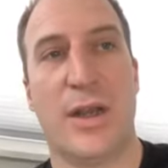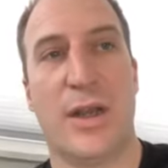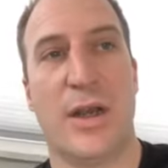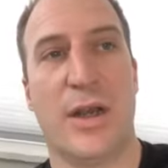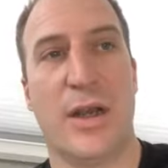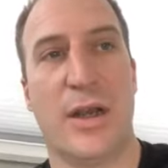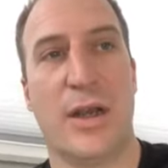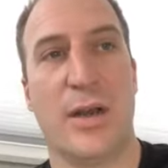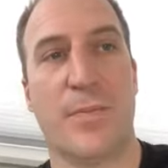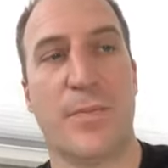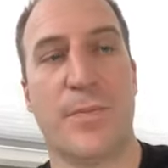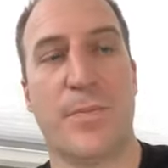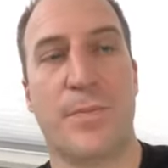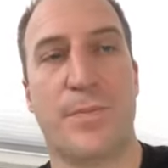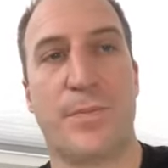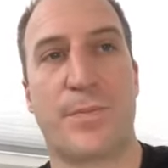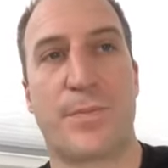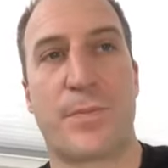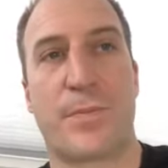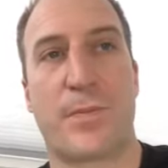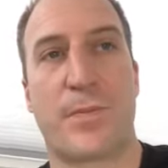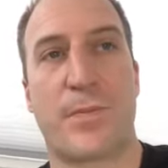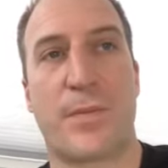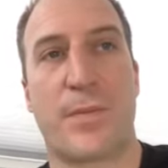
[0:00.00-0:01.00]
Um,
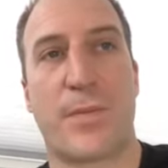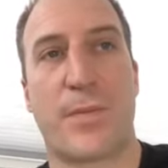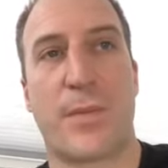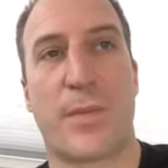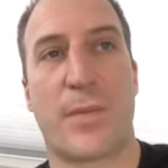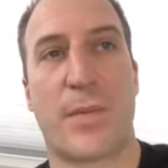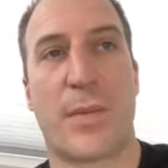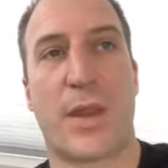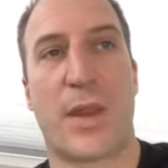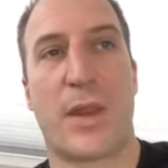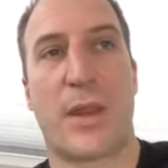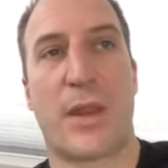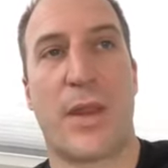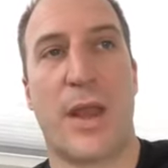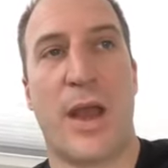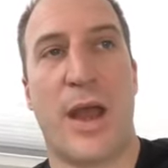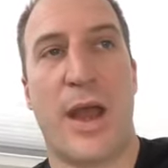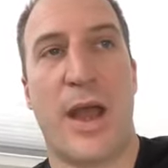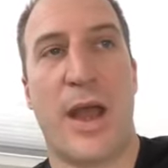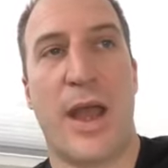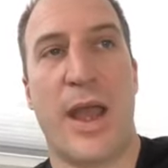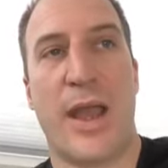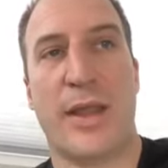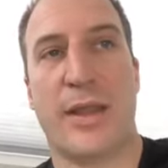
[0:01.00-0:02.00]

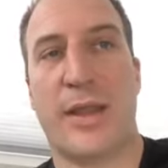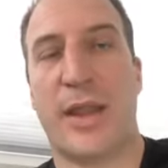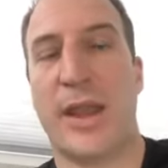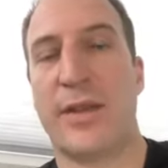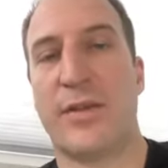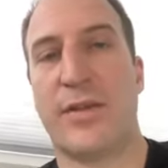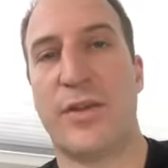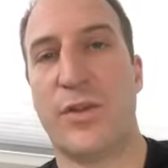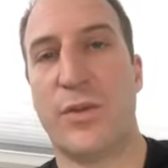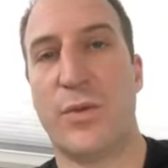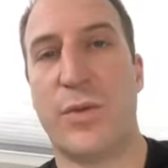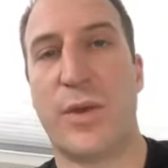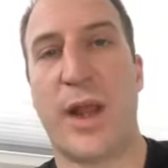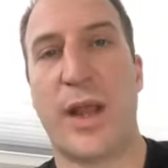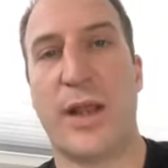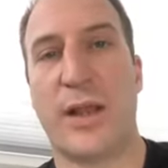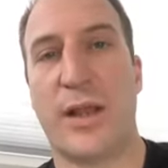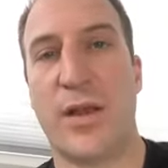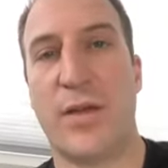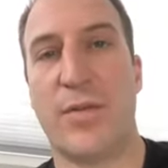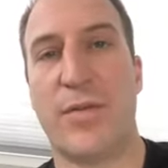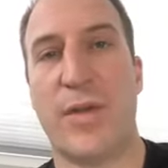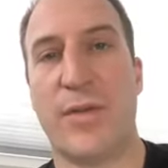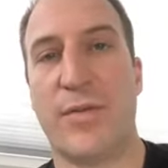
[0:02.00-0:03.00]
I get to do what I
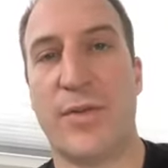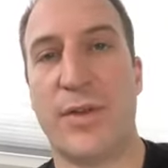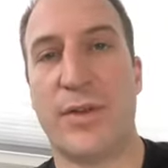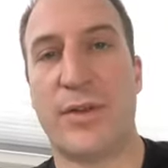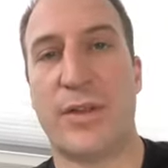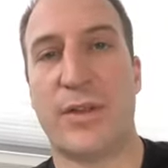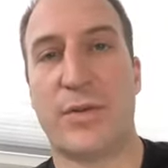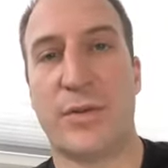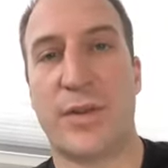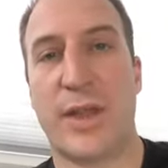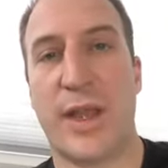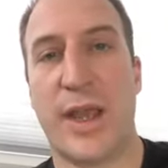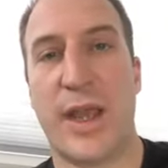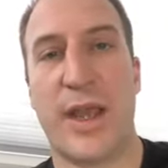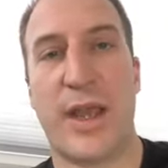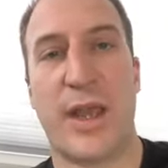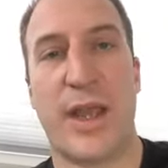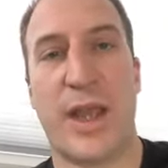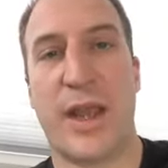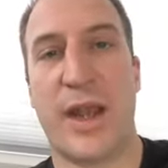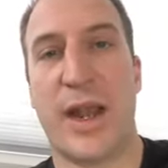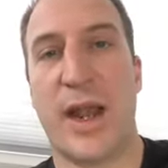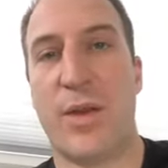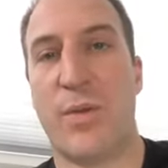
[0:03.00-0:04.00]
love every single day,
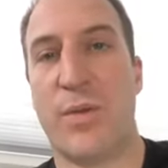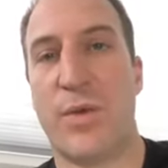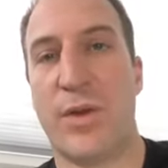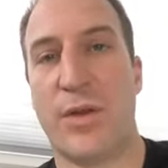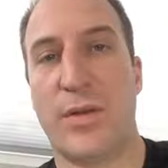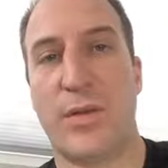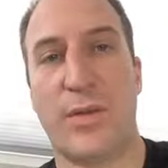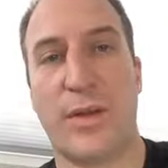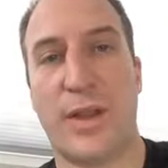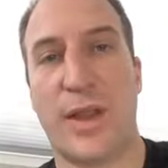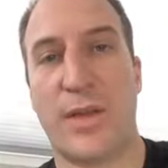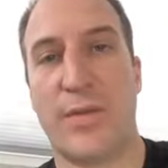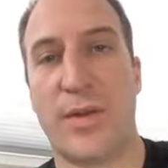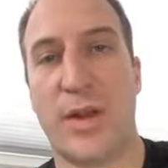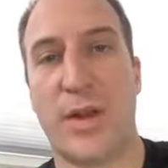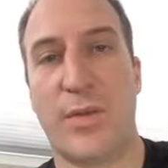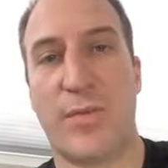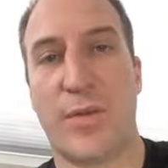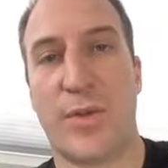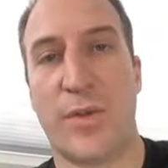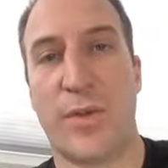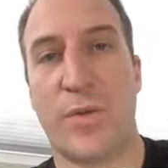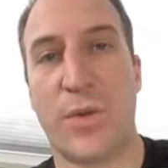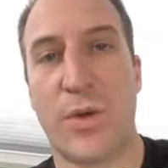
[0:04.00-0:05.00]
and I wouldn't give it
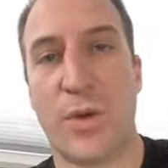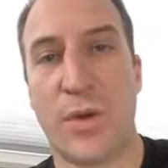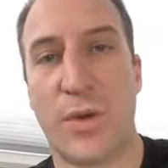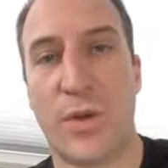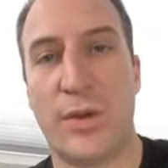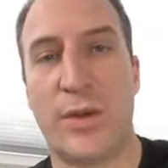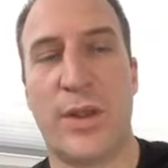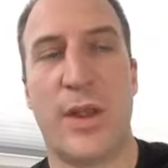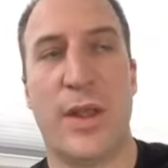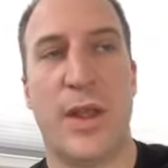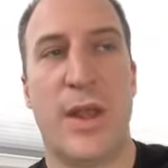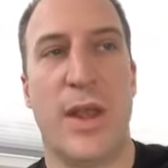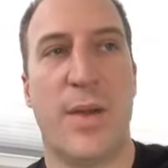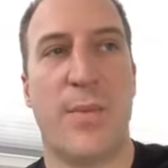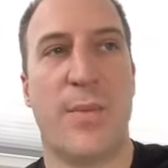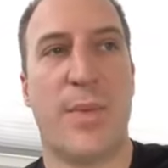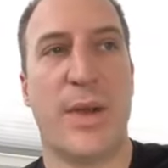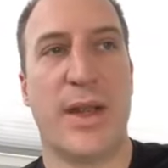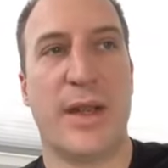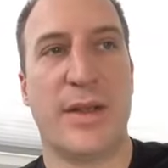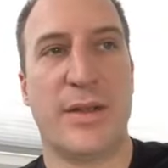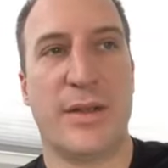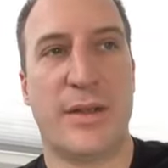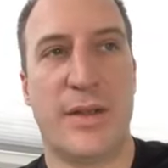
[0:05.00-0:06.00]
up for the world.
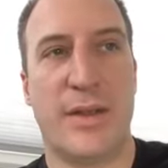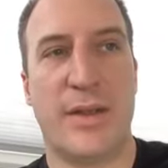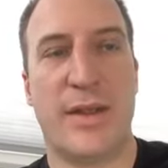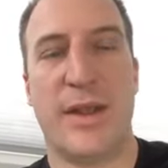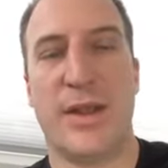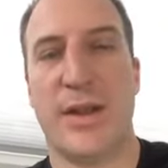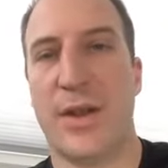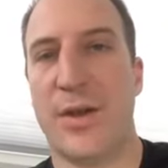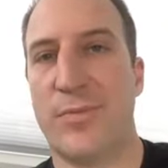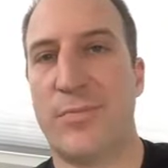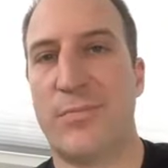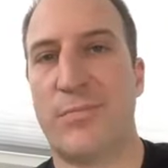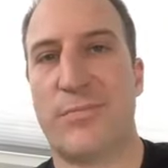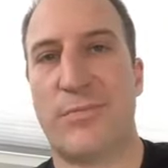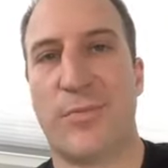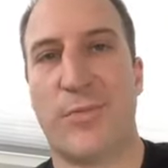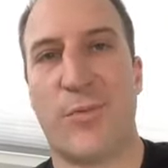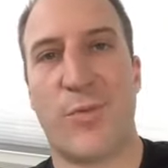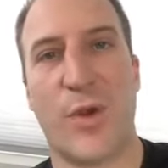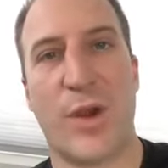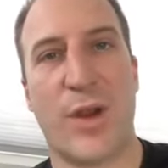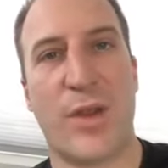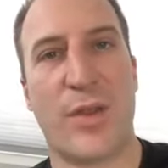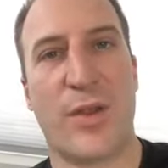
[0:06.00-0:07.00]
But it you know
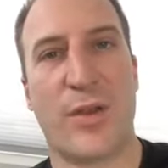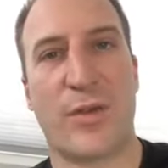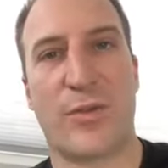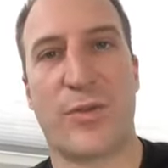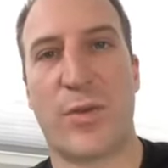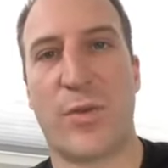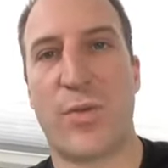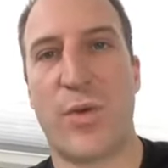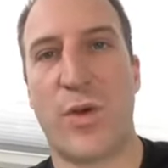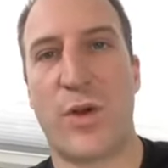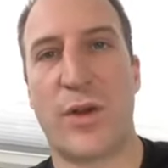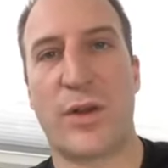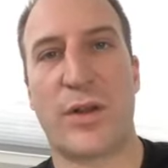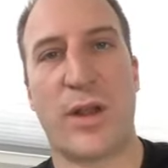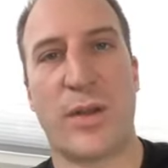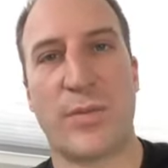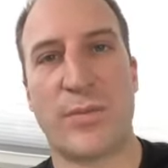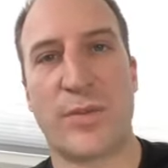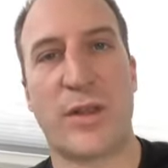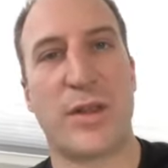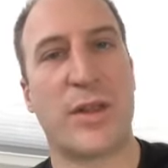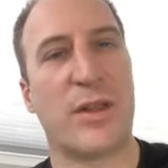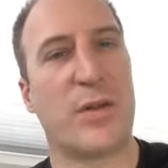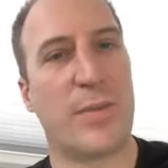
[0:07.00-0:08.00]
where there's reward
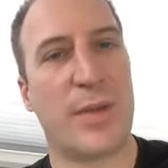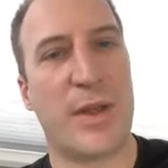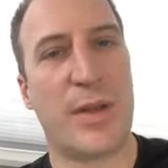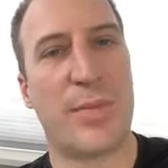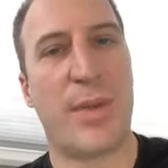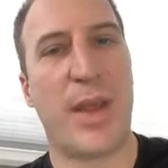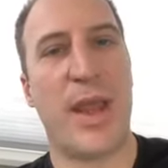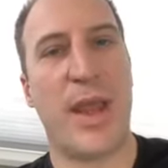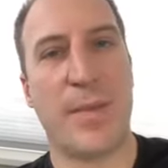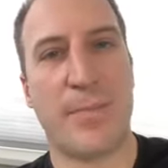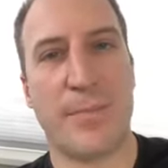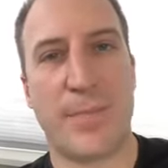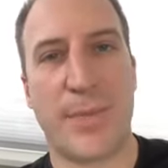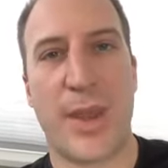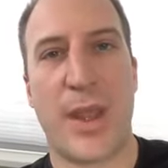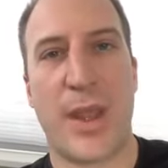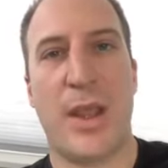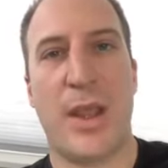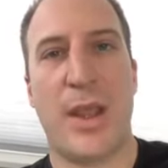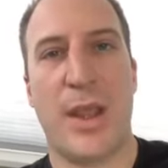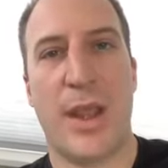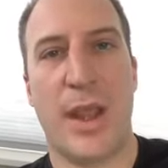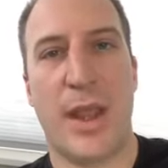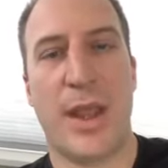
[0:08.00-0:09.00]
comes a little bit of pay
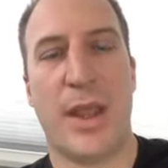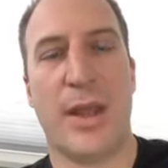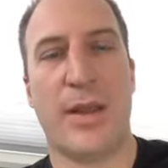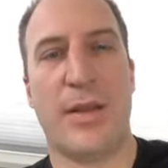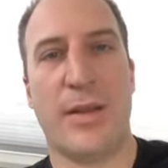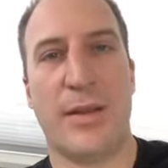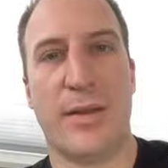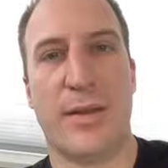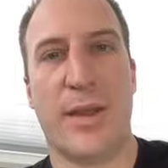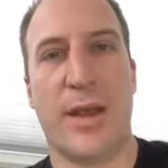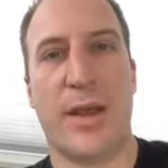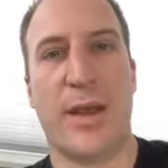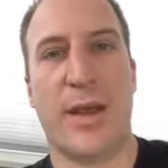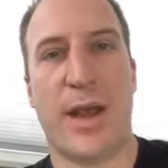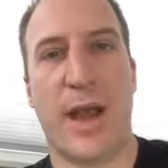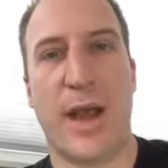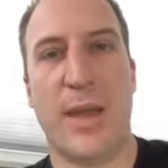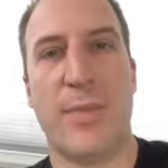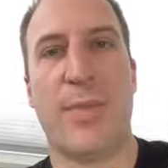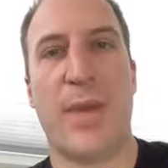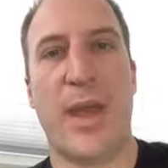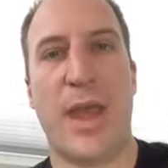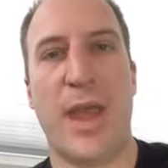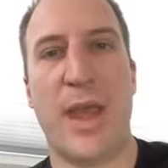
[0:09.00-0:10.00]
and uh,
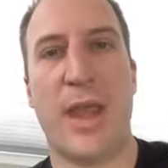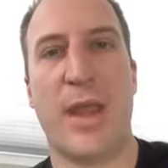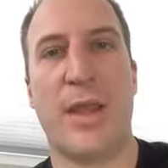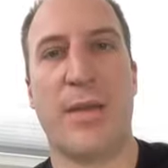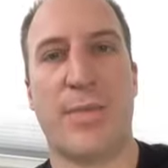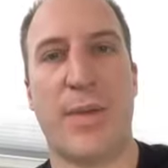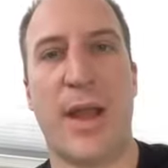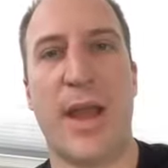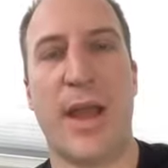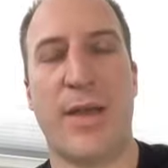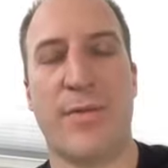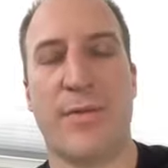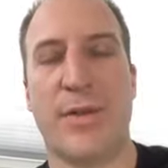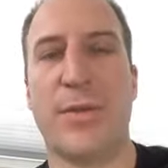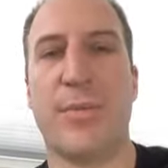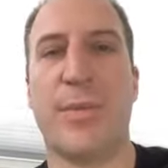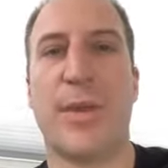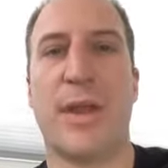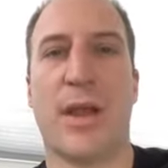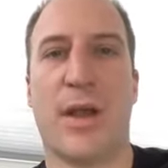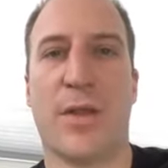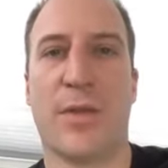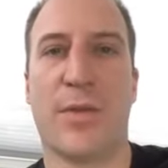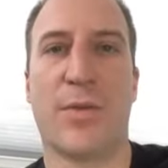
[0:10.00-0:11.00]
I pay by having to
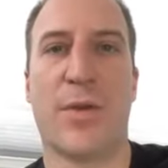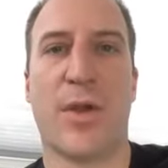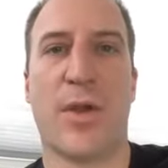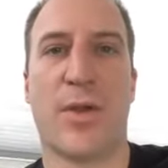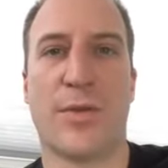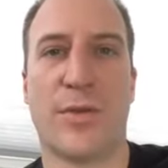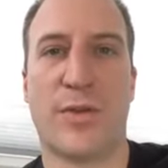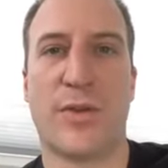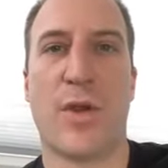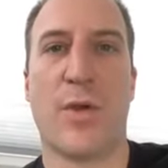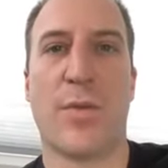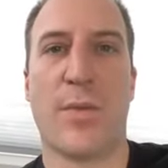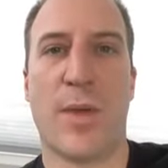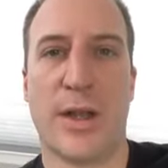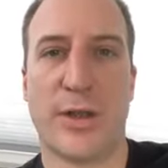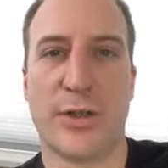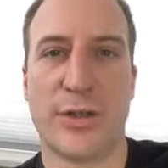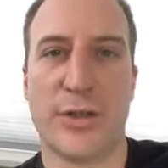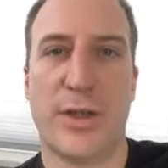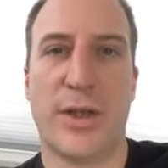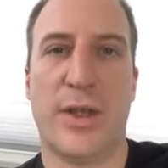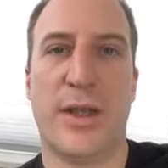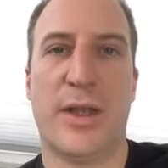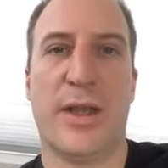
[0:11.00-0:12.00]
be on the road so much.